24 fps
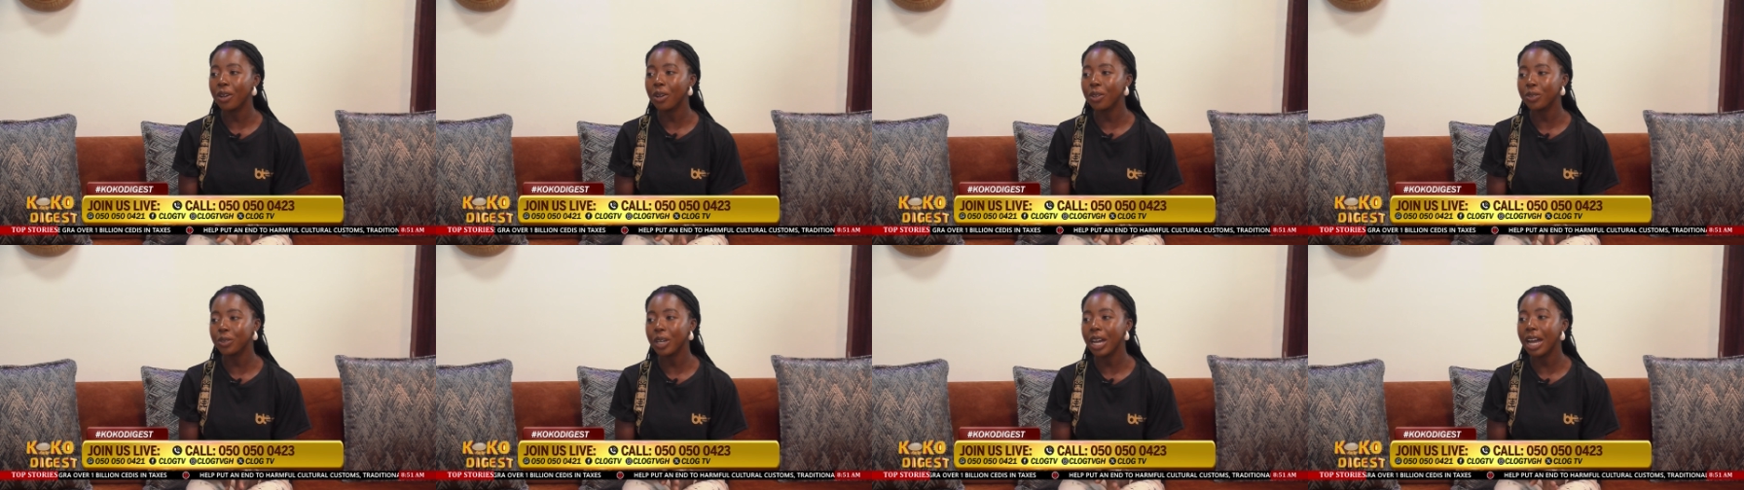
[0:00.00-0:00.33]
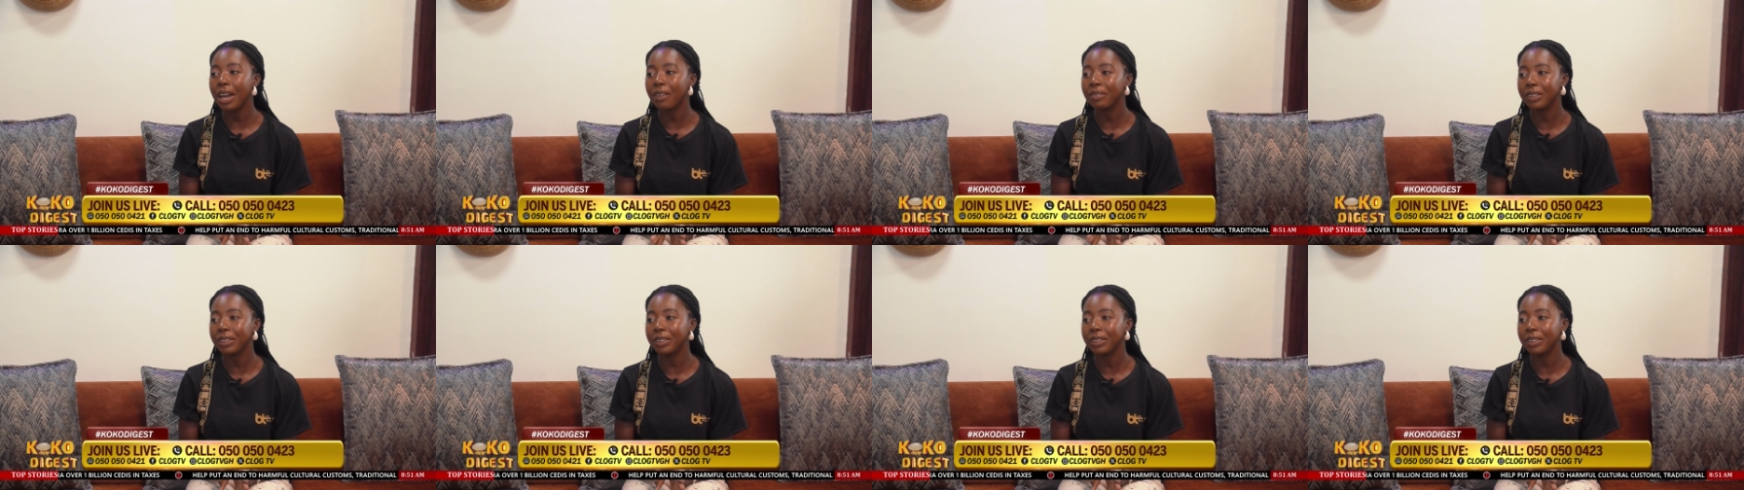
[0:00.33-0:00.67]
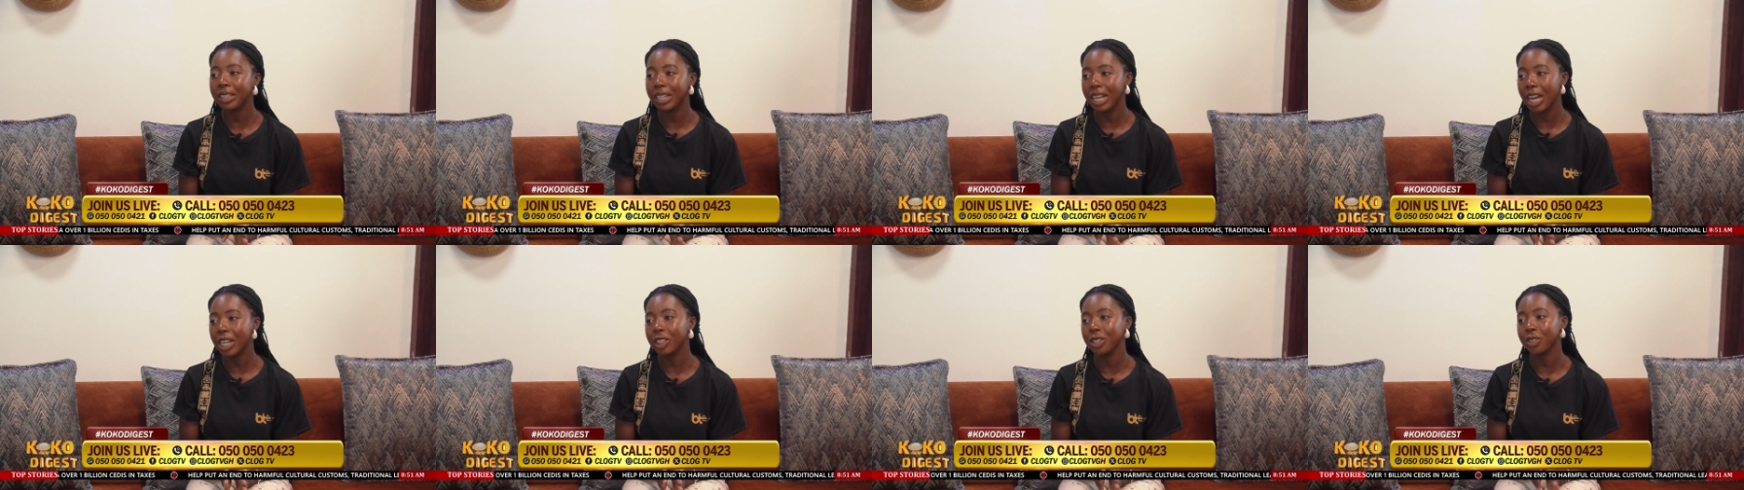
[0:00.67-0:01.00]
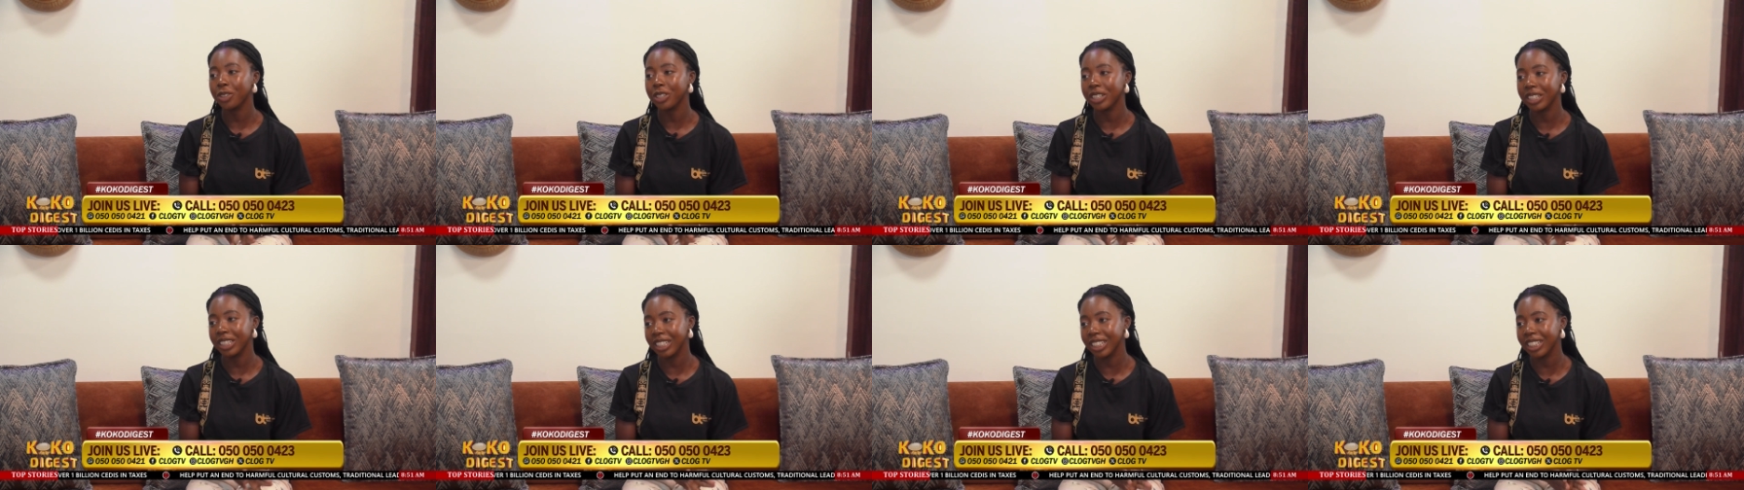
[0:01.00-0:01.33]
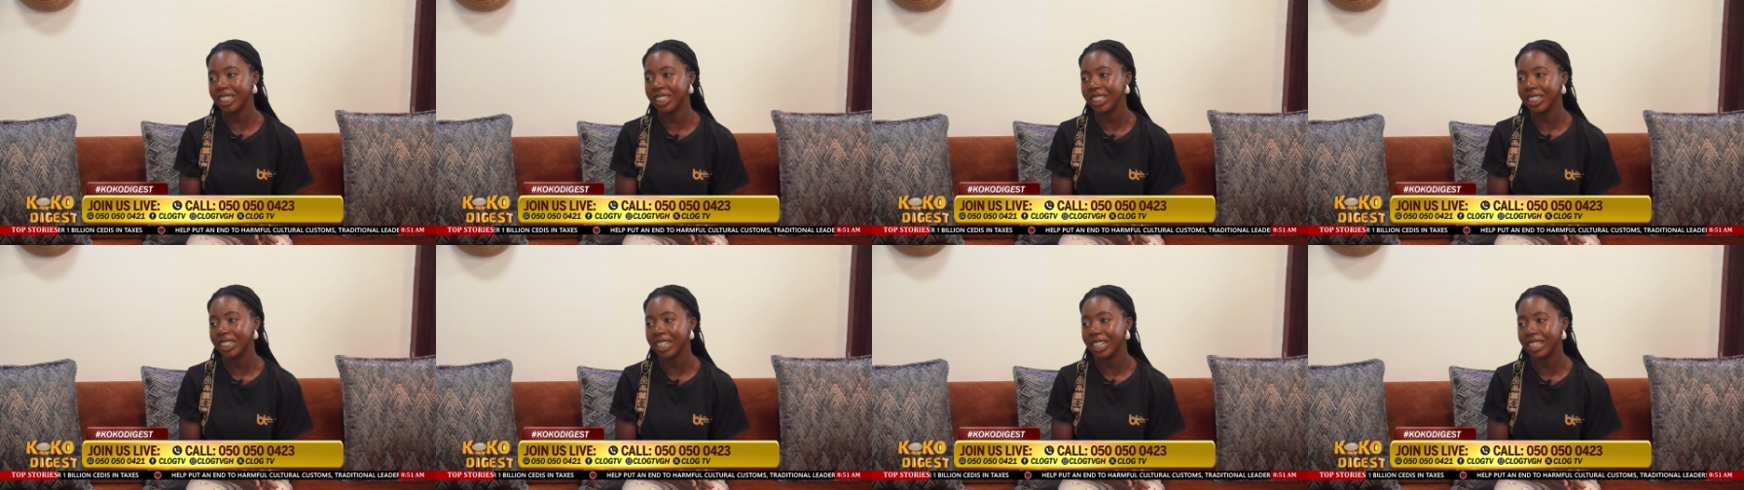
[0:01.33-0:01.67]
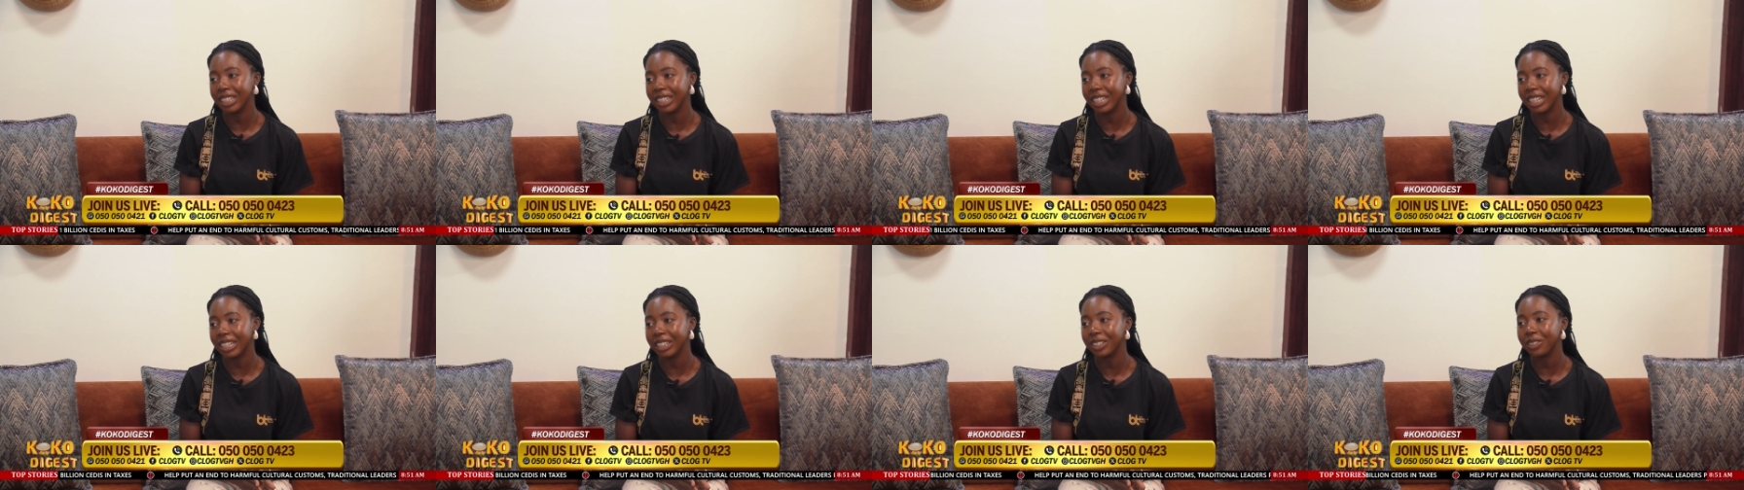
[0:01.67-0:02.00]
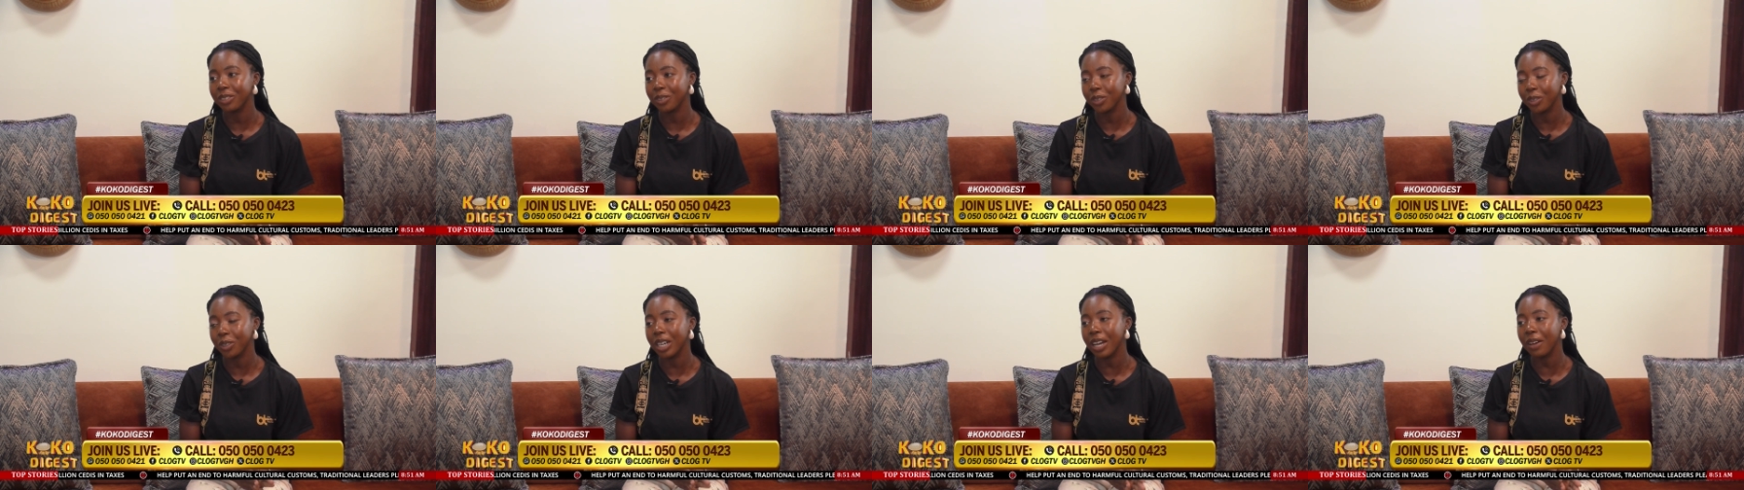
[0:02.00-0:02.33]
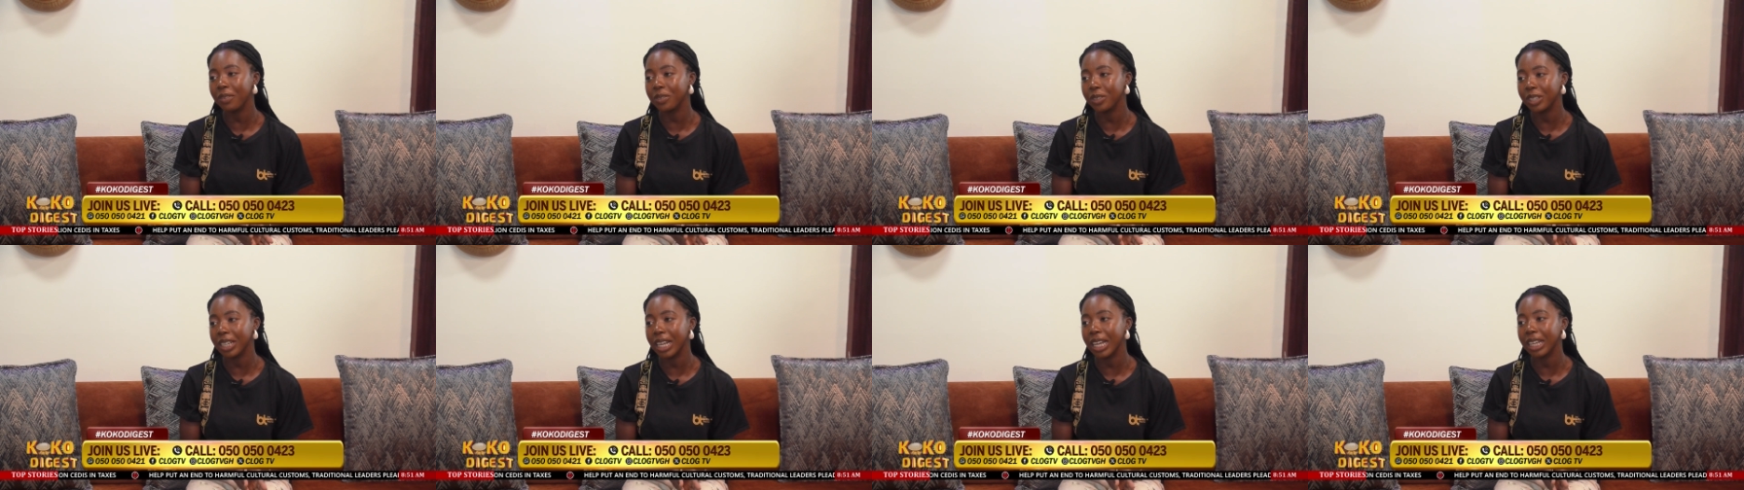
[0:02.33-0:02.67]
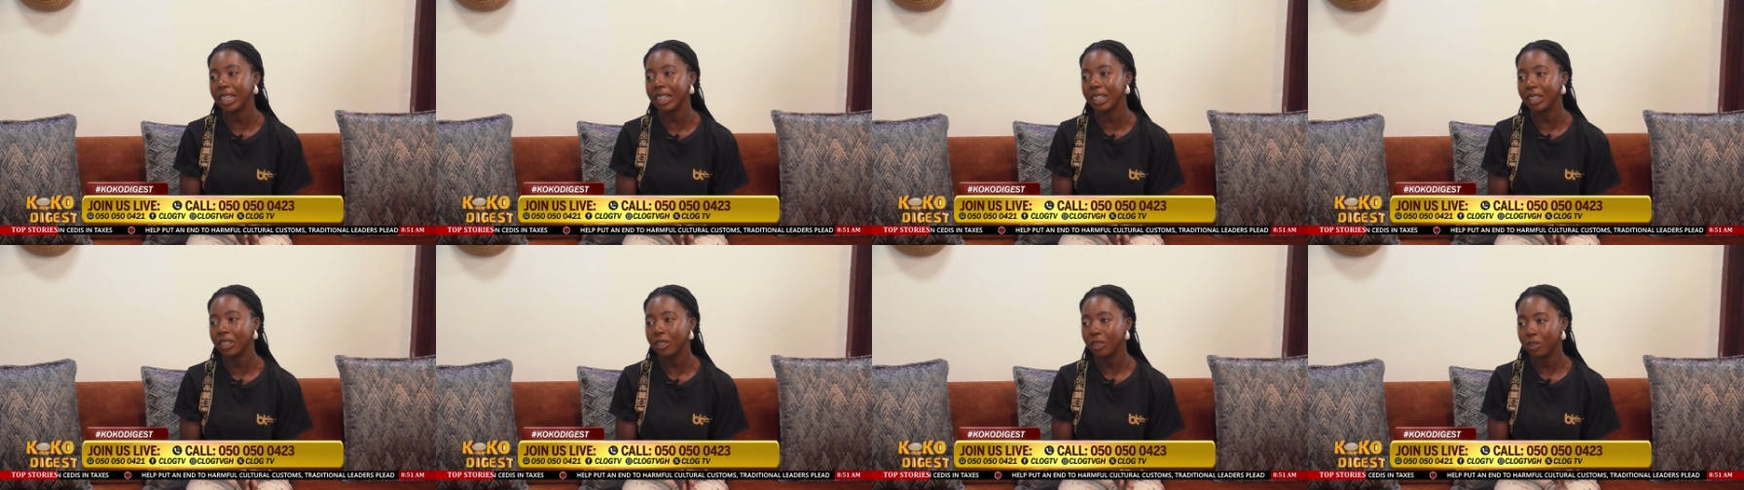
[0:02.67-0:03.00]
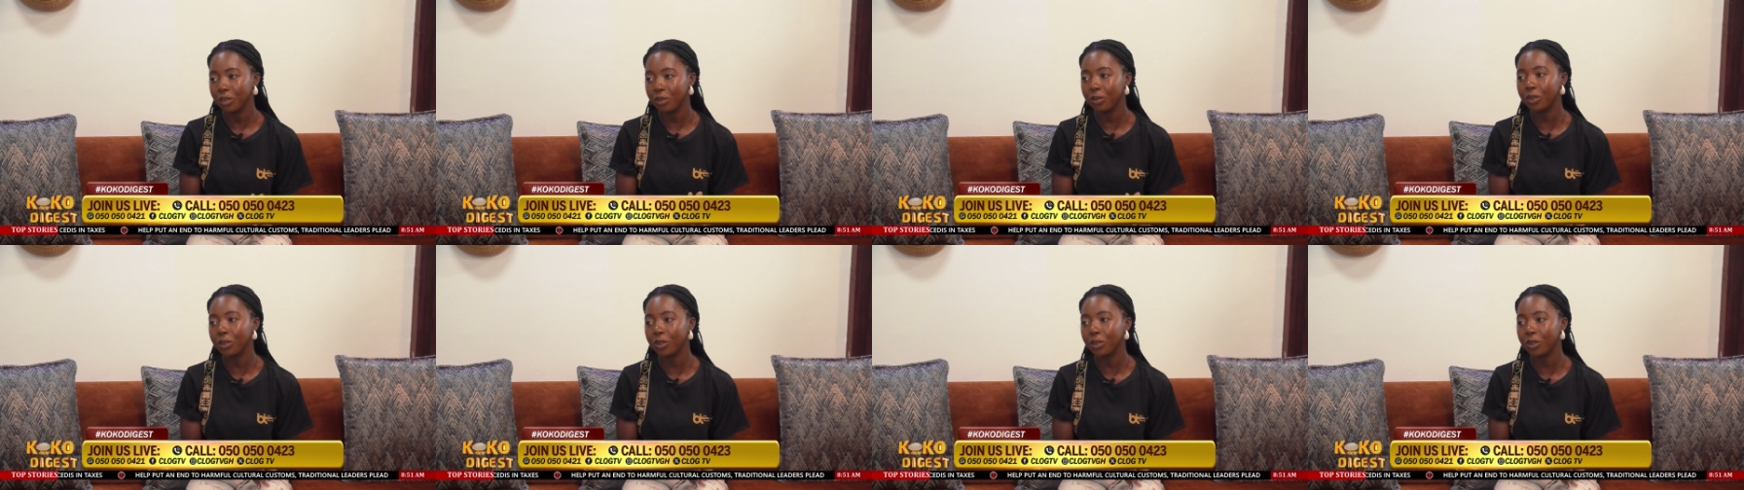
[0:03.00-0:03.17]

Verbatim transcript: they also have their jurisdiction and then them, so you have to like